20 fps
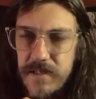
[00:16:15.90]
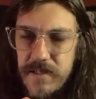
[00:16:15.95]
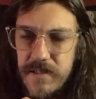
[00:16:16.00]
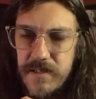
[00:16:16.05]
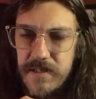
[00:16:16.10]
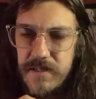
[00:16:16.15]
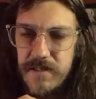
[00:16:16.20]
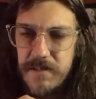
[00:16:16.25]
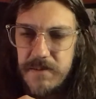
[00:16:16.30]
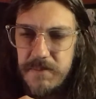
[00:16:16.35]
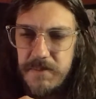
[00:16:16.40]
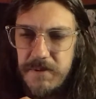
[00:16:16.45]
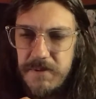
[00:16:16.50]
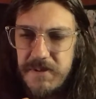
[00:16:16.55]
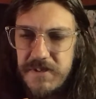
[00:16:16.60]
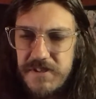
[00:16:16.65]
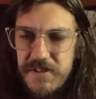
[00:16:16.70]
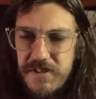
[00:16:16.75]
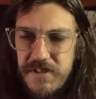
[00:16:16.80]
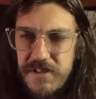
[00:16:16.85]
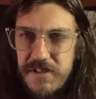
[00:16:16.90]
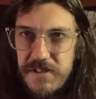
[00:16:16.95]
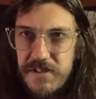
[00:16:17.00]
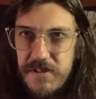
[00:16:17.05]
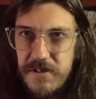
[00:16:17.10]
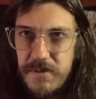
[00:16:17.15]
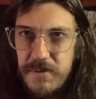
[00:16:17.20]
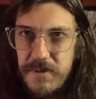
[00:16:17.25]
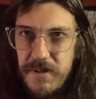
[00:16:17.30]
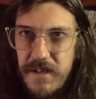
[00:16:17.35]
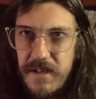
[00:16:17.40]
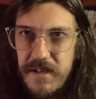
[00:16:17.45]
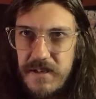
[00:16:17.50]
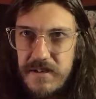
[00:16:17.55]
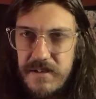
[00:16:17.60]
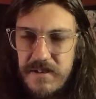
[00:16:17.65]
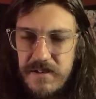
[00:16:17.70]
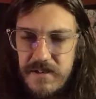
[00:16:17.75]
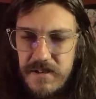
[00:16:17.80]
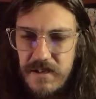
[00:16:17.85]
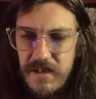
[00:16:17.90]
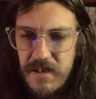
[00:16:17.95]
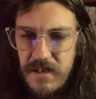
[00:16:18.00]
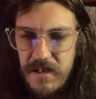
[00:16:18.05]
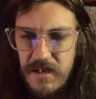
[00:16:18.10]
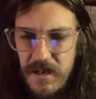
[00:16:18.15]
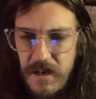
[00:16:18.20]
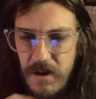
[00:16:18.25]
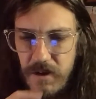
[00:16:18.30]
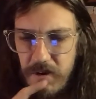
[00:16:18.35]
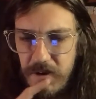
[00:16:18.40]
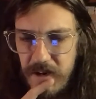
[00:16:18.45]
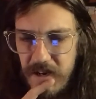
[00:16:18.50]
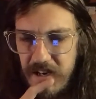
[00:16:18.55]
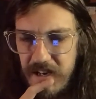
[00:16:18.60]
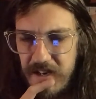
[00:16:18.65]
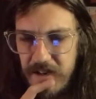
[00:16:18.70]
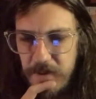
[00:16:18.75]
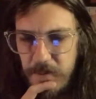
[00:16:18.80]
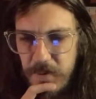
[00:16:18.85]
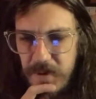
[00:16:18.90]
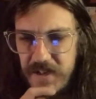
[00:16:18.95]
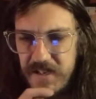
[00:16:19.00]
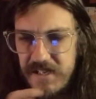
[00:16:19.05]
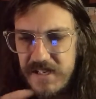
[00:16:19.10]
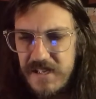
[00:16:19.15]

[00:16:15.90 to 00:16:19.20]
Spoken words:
Maybe I should just do that. All right. Anyway,